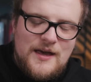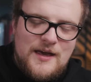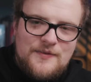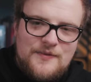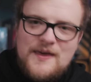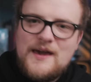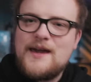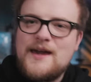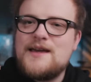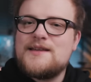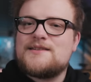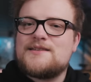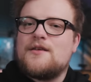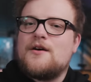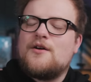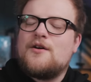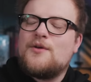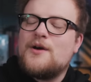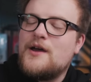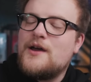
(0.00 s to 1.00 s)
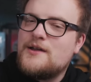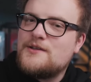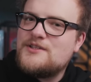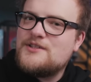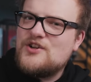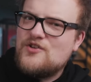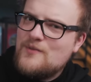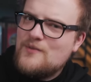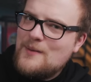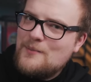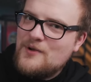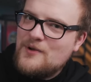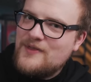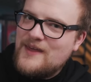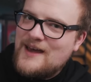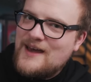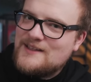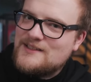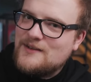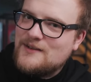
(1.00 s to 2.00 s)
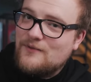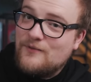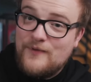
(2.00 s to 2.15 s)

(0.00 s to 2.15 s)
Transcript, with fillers: Thing is though, do you remember that